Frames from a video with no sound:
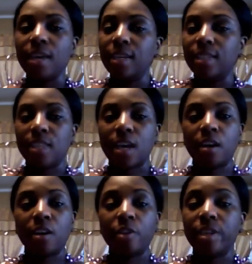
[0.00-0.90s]
He's not
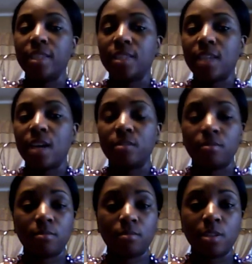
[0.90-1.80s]
hungry. He's not,
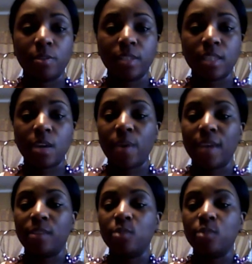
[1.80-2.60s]
he's not wet.